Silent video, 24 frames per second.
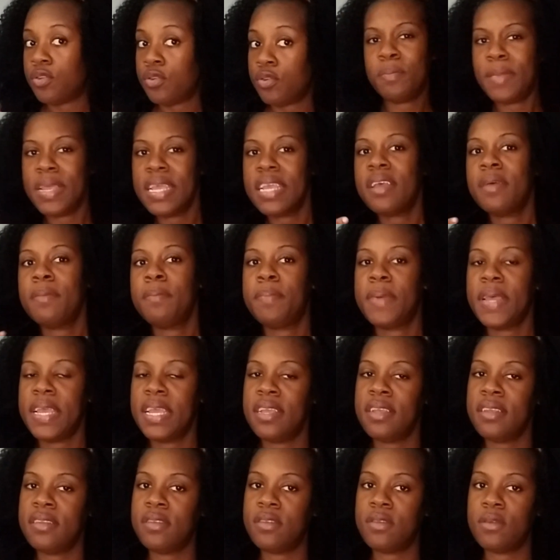to make a
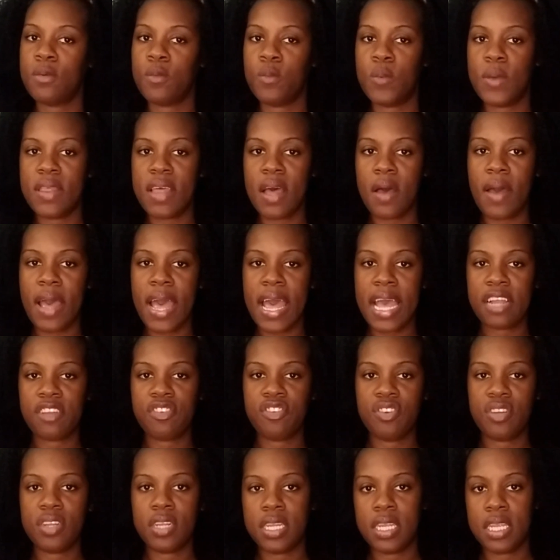base without
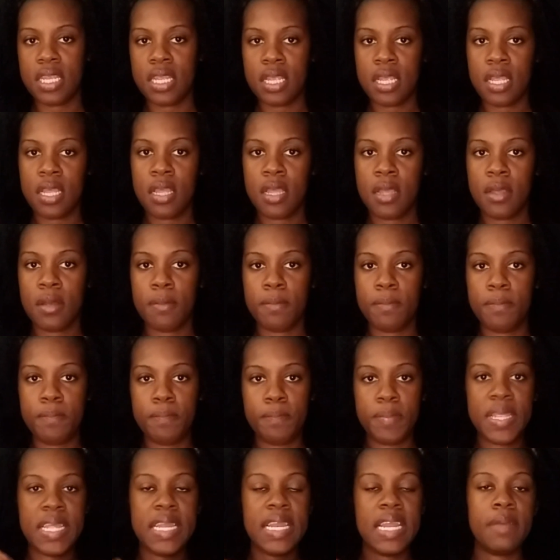actually
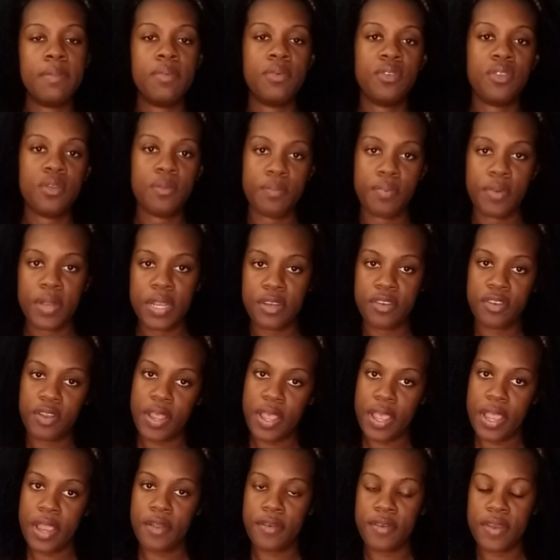being able to braid
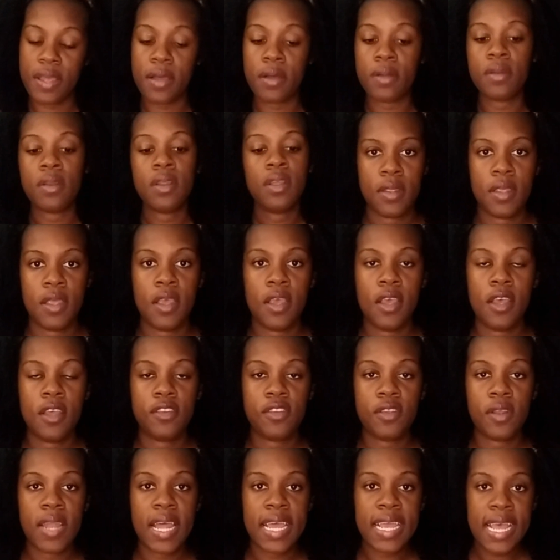your hair down.
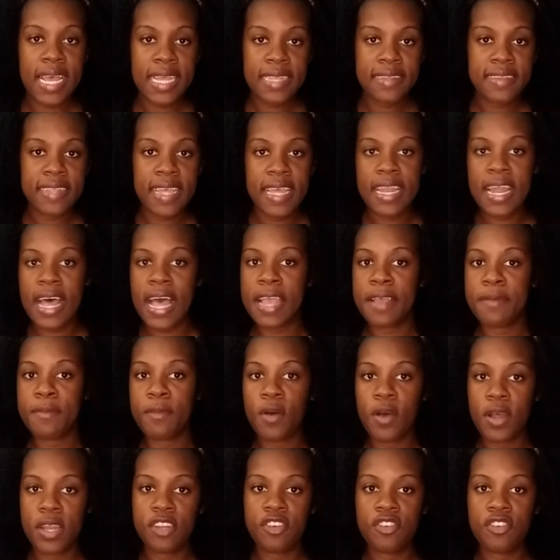So like I said, I
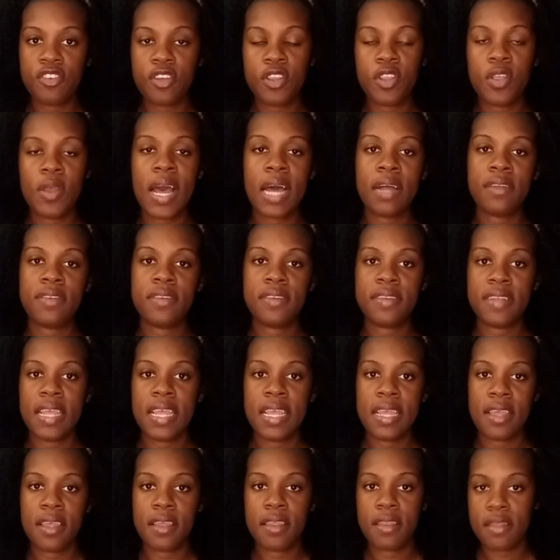am going to show you how to
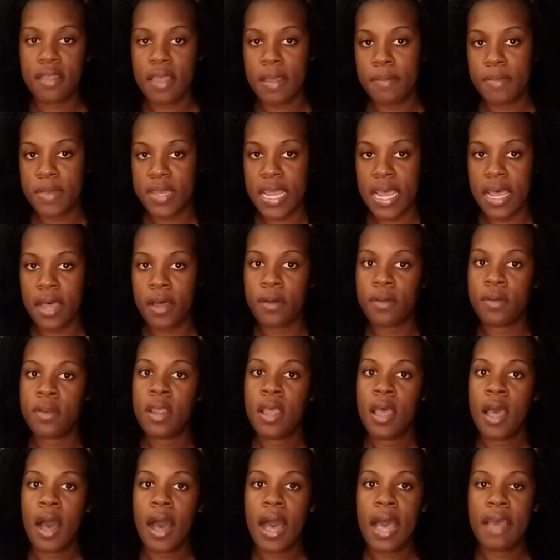take them
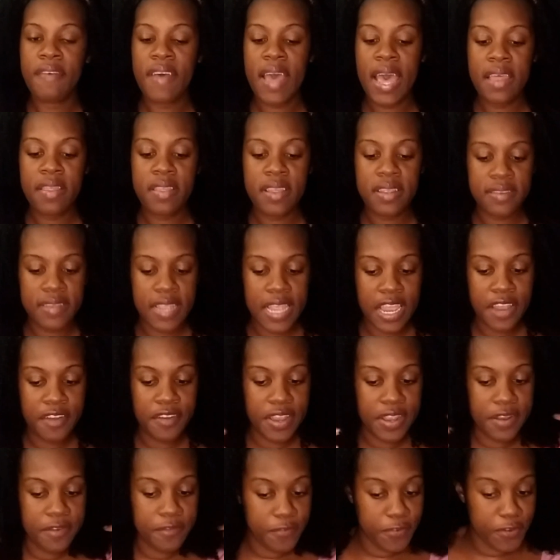down. I've had this hair
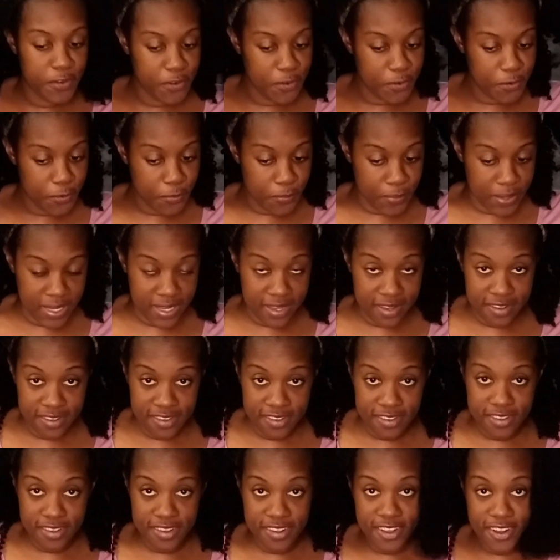in for 2
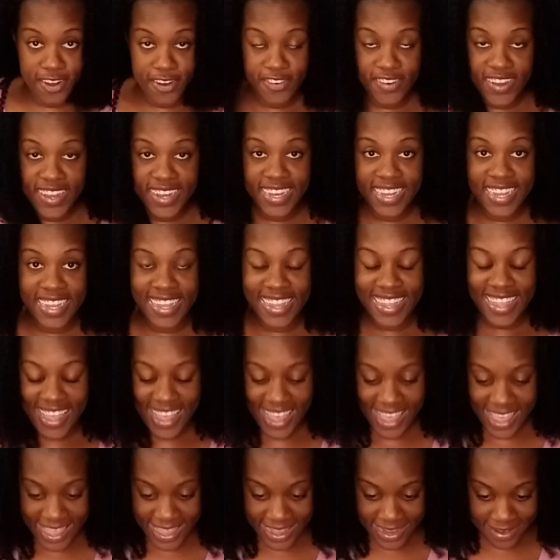weeks already,
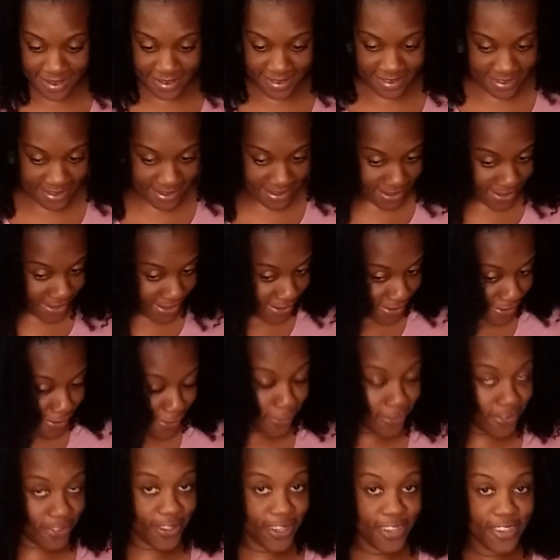and
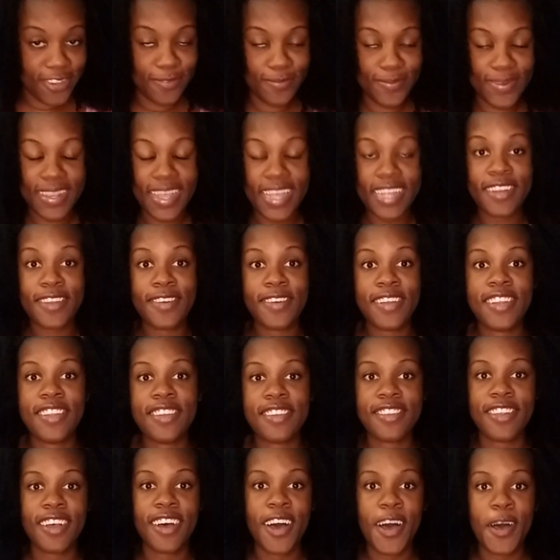don't judge me, I know it
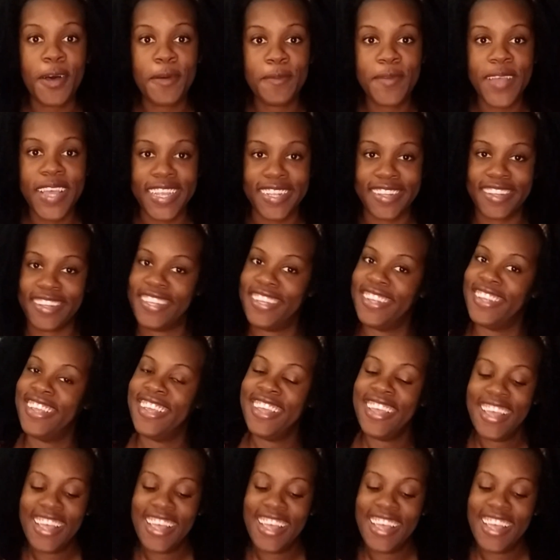looks a hot mess.